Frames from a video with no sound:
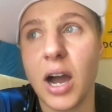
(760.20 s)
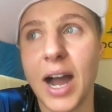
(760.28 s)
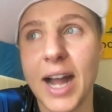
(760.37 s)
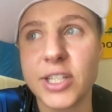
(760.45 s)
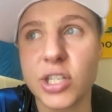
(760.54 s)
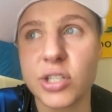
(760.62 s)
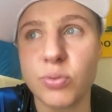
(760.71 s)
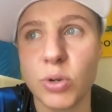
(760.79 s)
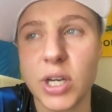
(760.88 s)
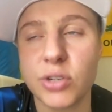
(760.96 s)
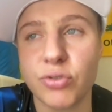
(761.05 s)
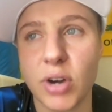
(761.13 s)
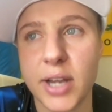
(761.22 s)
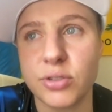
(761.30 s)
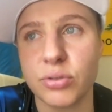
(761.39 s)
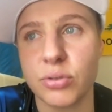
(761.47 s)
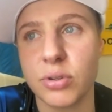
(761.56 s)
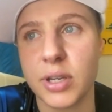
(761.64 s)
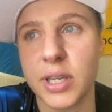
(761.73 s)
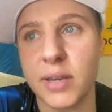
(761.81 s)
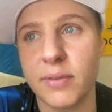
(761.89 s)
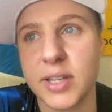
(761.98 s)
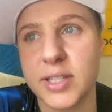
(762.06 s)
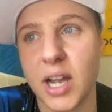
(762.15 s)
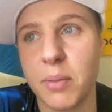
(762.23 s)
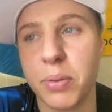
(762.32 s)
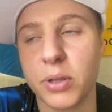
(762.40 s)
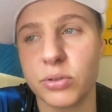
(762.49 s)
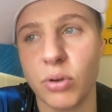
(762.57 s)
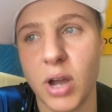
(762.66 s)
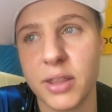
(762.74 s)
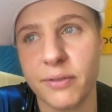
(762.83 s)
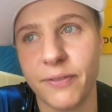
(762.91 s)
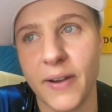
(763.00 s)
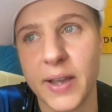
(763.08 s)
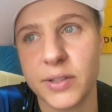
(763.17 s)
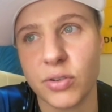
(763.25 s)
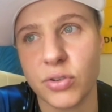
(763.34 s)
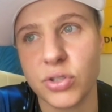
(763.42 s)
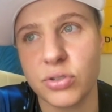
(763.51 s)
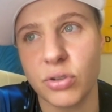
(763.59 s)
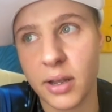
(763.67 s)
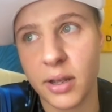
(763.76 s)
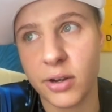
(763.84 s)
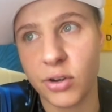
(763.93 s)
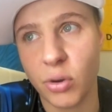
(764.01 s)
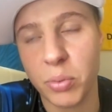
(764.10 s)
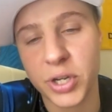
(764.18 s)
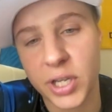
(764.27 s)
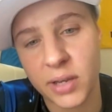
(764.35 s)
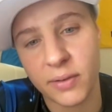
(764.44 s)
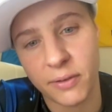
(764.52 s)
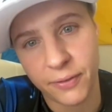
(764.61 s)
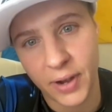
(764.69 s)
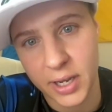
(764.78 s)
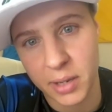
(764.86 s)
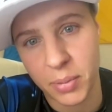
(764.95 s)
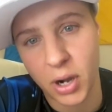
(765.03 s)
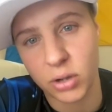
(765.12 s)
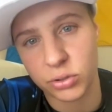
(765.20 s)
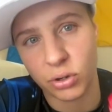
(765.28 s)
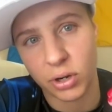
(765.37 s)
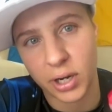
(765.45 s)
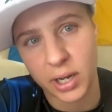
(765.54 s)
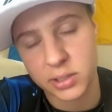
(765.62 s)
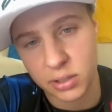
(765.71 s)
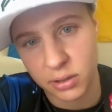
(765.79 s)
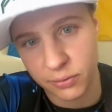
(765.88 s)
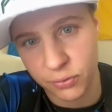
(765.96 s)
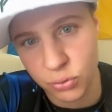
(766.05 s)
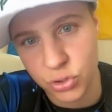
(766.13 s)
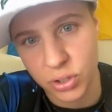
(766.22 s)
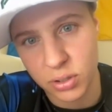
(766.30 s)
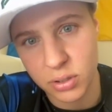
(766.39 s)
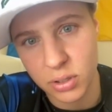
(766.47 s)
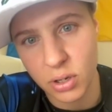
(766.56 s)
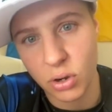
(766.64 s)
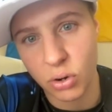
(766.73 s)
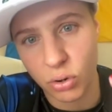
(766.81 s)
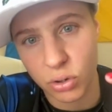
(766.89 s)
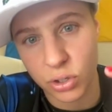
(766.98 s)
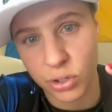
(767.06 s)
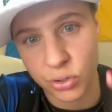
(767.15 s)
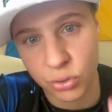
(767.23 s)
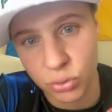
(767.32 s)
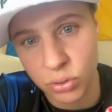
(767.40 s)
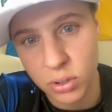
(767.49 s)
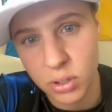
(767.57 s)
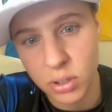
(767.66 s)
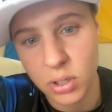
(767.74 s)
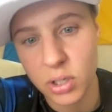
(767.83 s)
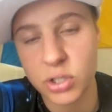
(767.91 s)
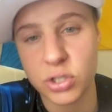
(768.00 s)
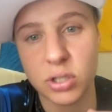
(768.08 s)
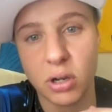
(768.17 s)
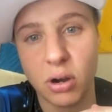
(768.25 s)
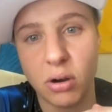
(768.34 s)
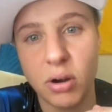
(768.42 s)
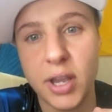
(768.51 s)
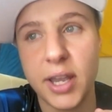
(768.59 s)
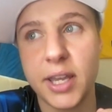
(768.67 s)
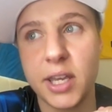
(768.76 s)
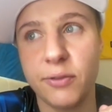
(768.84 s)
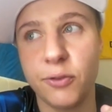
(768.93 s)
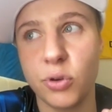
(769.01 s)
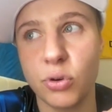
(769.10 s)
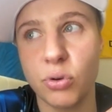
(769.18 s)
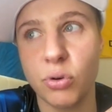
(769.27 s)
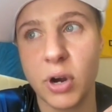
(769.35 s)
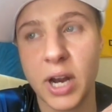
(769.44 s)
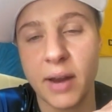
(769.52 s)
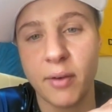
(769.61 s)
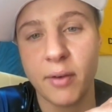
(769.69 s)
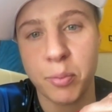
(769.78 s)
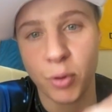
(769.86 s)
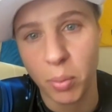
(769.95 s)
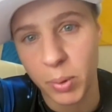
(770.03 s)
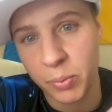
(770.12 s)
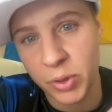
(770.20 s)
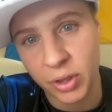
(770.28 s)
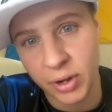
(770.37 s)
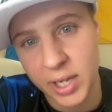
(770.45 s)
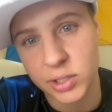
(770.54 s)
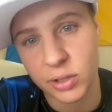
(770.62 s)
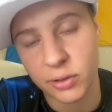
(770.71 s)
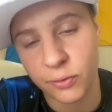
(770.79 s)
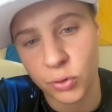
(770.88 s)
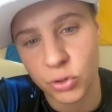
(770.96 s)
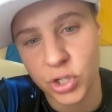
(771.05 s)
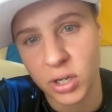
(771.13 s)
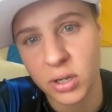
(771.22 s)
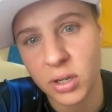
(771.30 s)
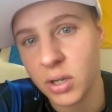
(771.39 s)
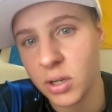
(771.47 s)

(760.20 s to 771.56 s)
I just want to try to give example to other fighters. Nobody give a fuck about your health in the future, only you. So if you have a problem with your health in the future,